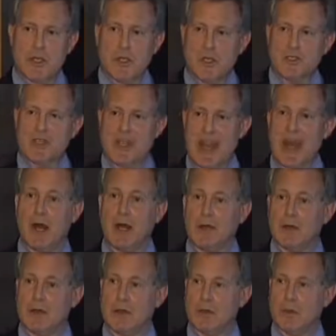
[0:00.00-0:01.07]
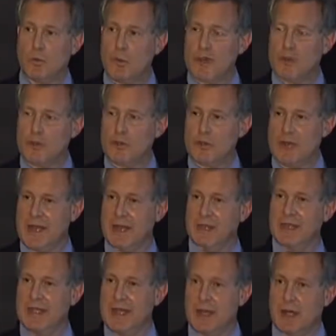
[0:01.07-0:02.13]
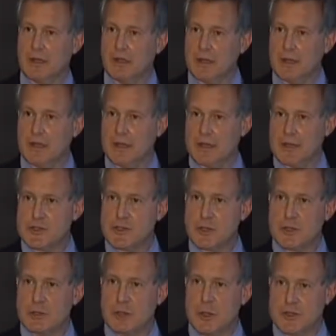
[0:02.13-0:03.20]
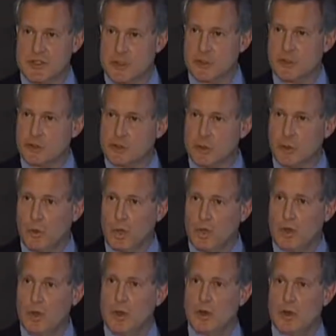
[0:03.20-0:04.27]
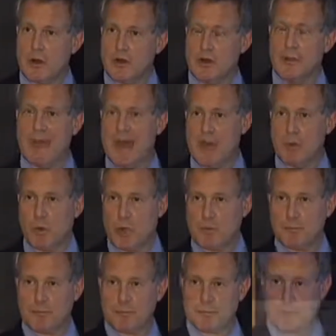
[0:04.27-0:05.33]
can you tell whether your LDL is the neutral one or the bad one?